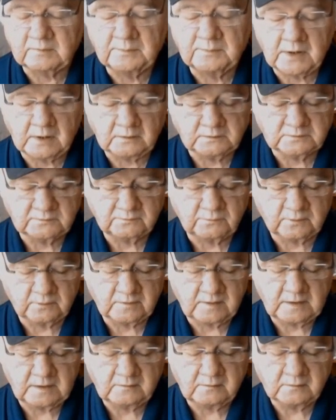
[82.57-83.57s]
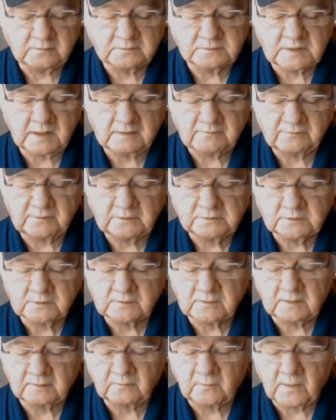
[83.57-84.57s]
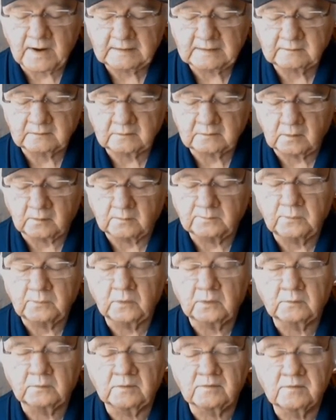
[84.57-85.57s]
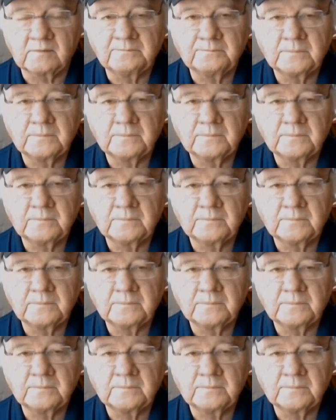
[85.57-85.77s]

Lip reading: post for the Tuesday feature. They whacked the tote board with